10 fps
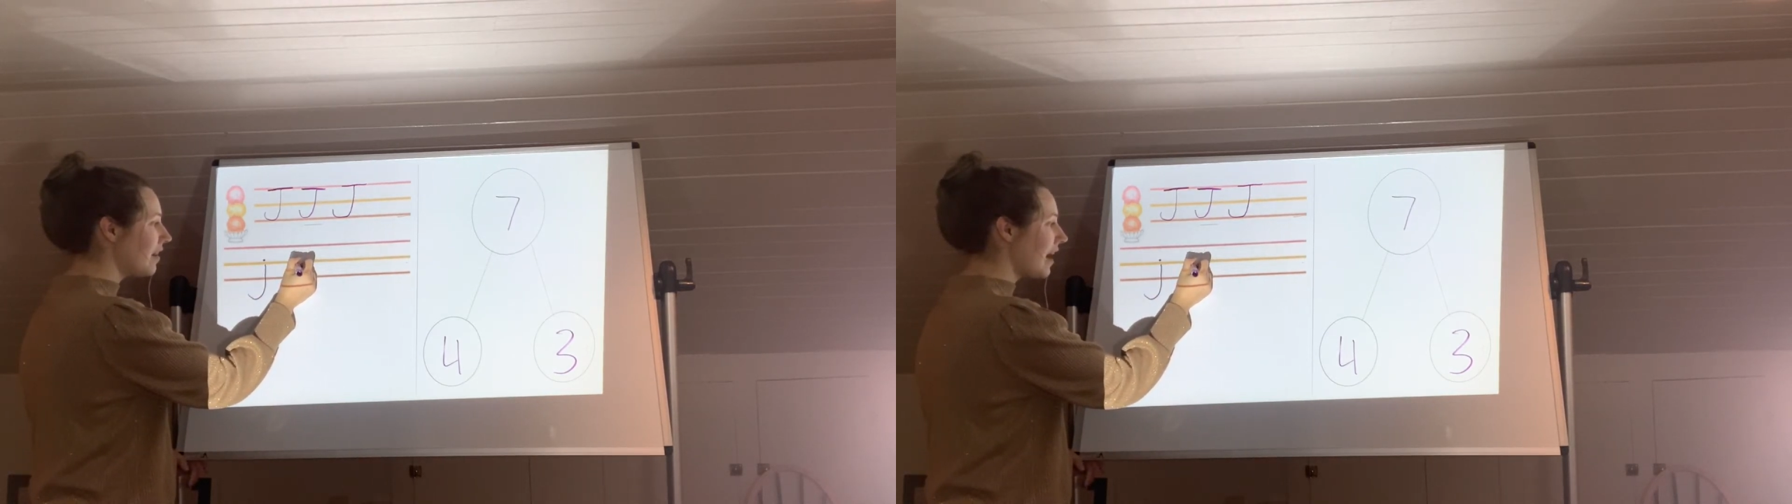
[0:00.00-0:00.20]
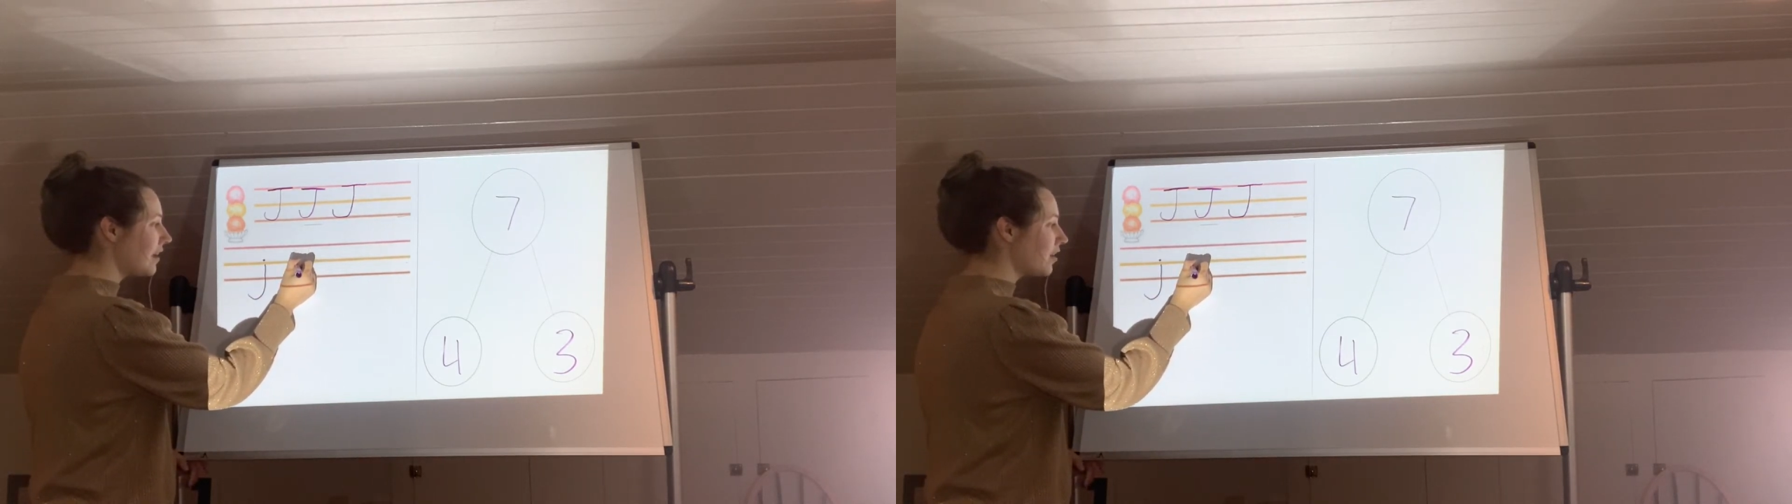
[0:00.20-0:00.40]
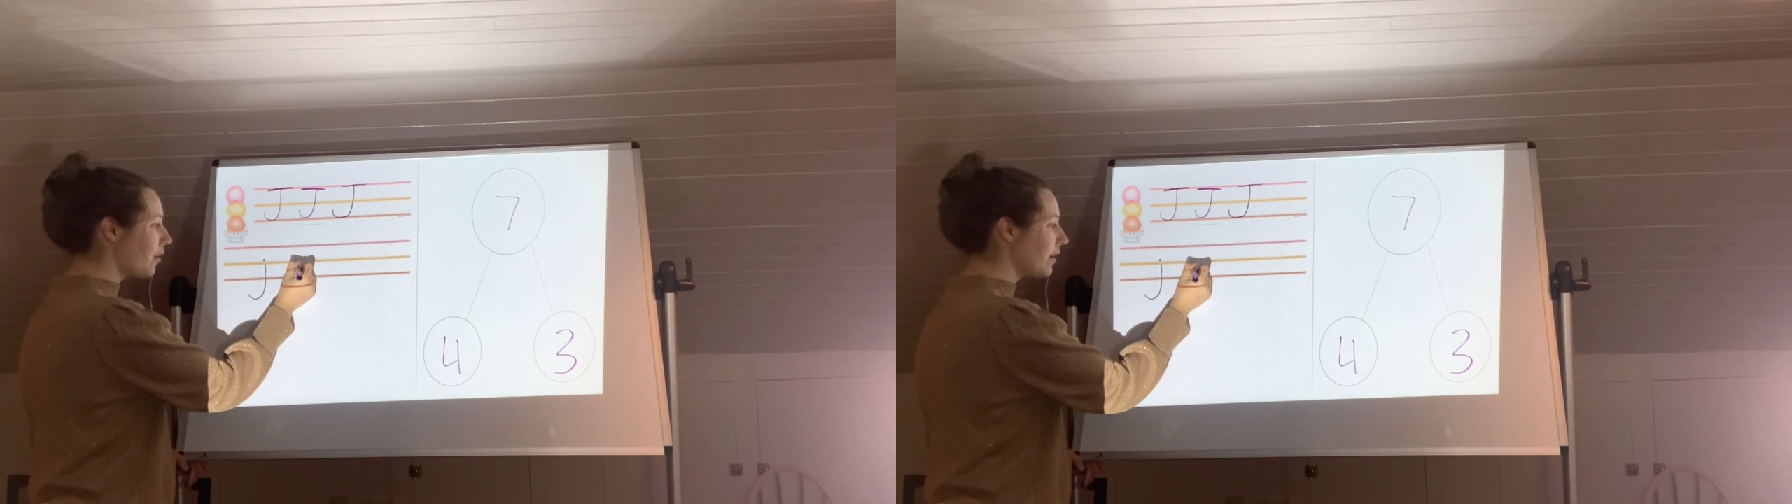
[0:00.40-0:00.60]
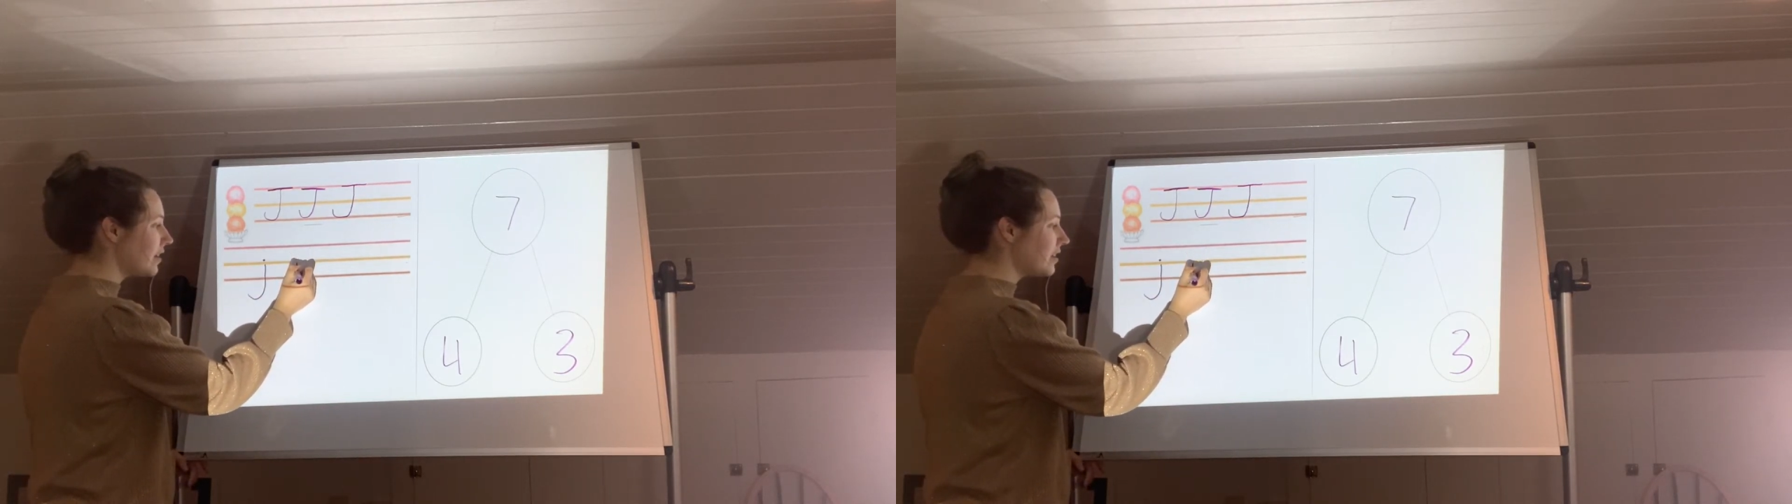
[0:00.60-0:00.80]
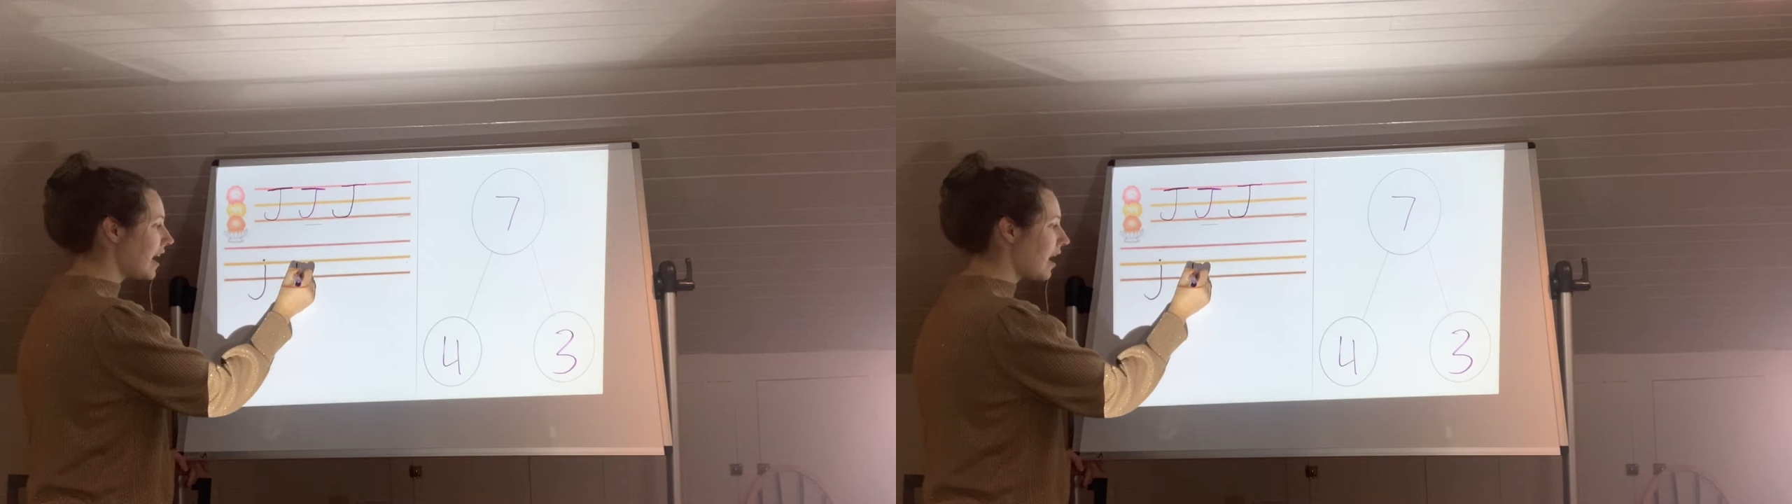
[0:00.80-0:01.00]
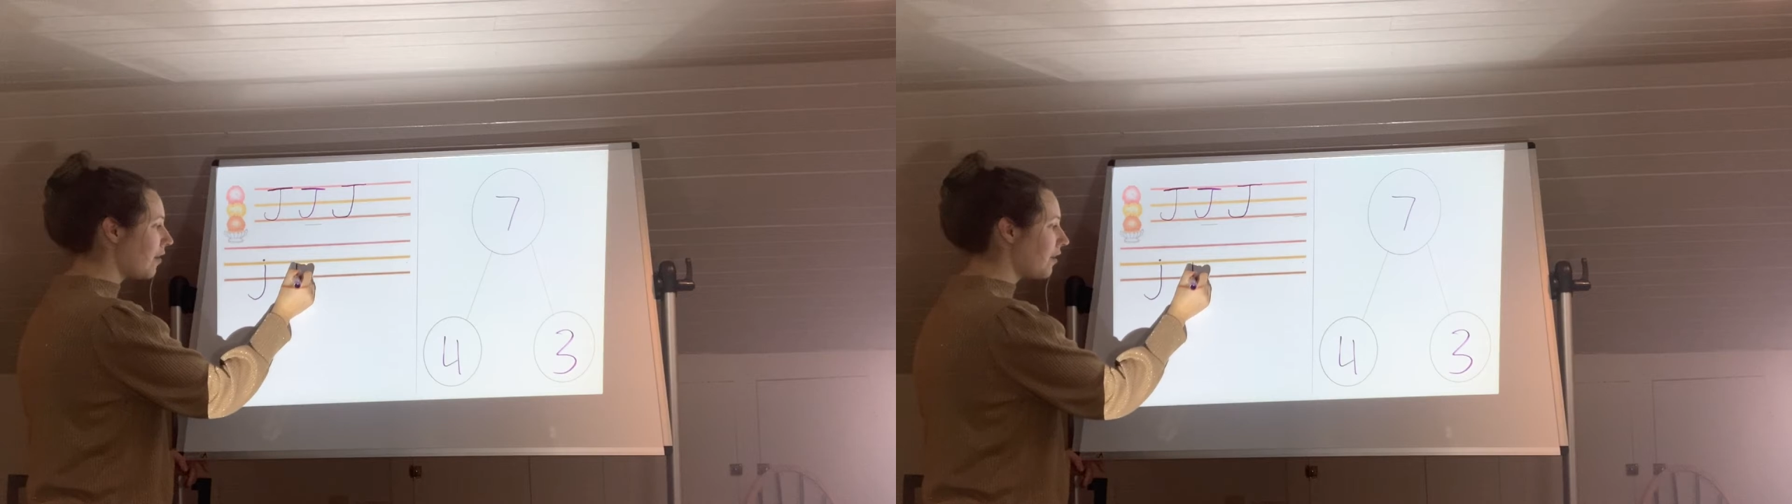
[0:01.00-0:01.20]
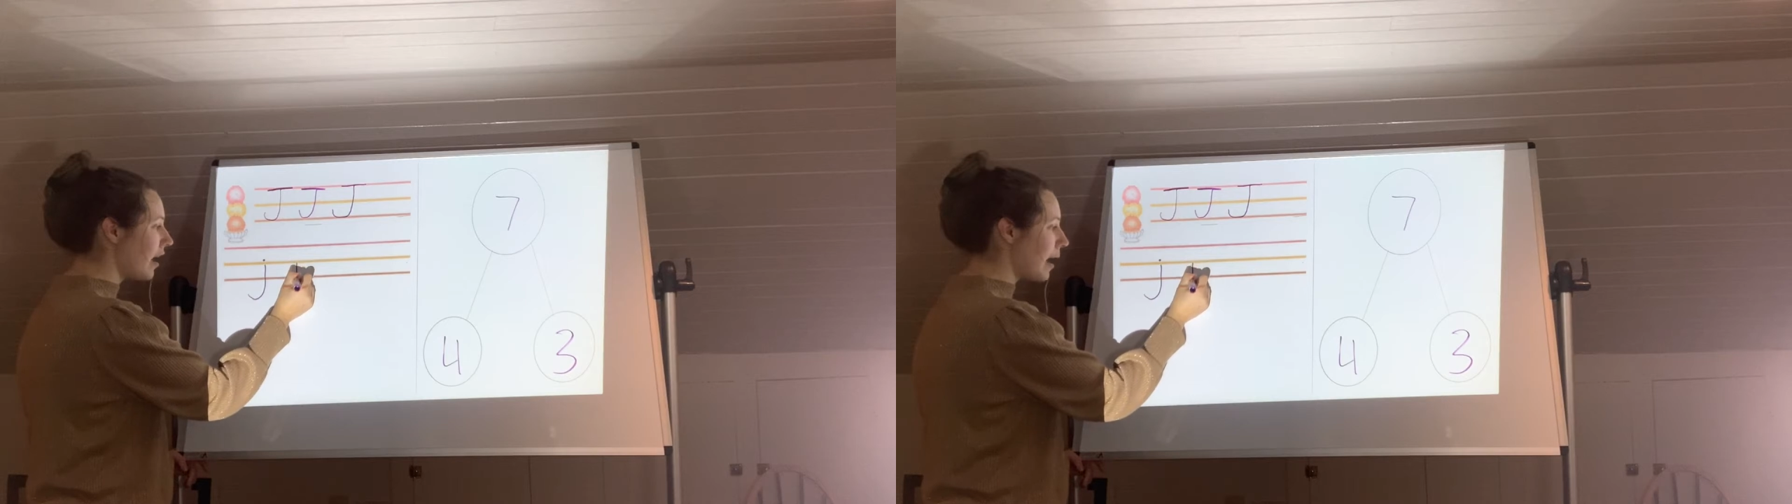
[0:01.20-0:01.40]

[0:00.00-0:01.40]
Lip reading: line, going down,